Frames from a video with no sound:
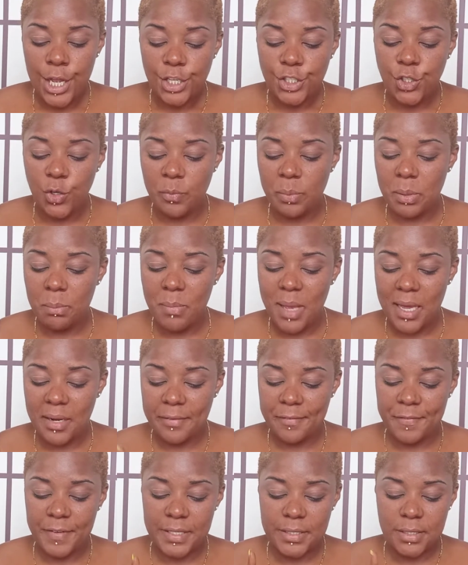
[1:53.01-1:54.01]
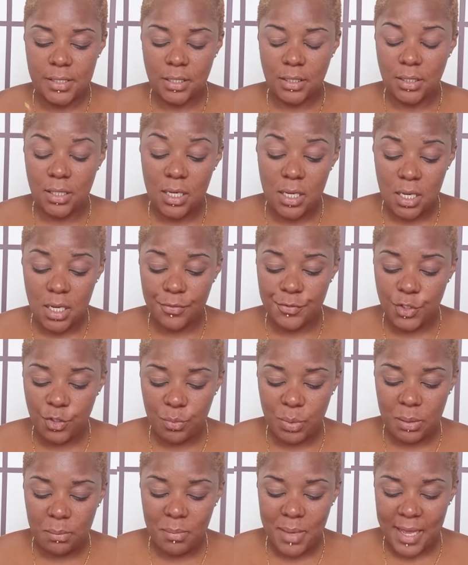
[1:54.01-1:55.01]
you've been manifesting love,
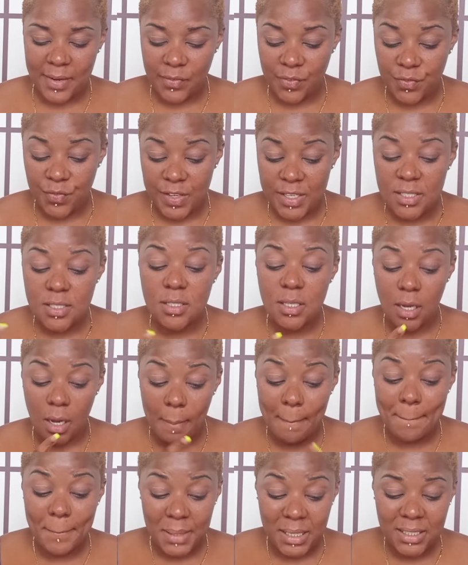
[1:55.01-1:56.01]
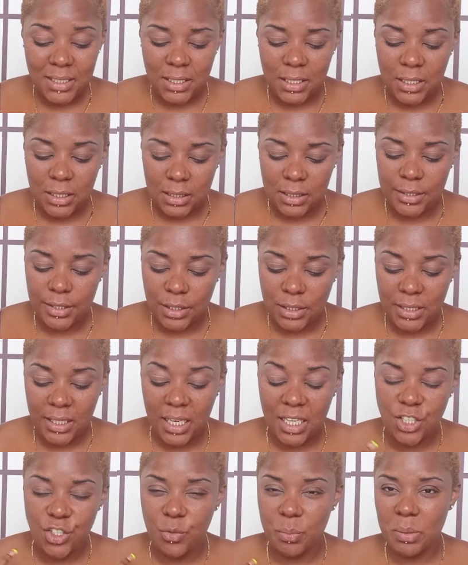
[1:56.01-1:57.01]
you've been manifesting money
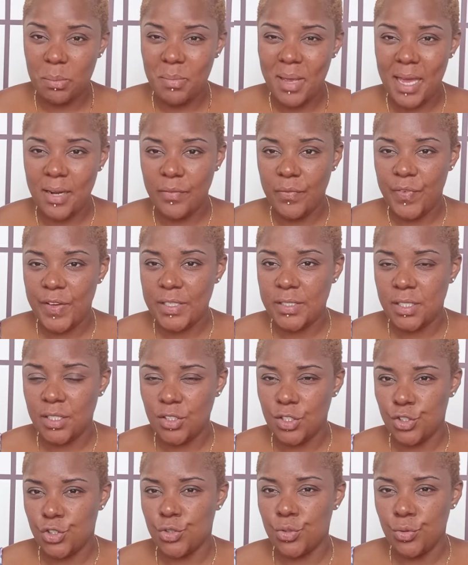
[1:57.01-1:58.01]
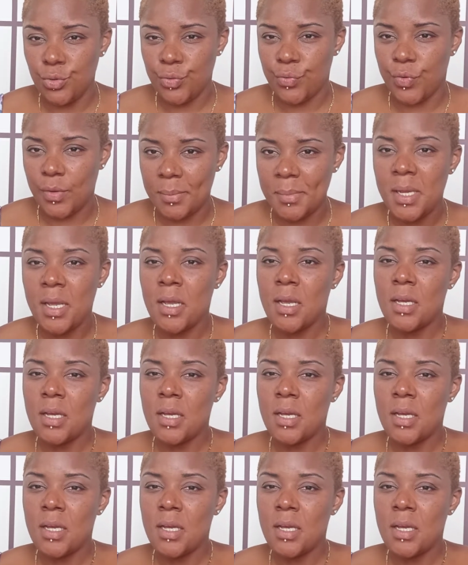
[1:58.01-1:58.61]
clearly, and you've been manifesting the truth from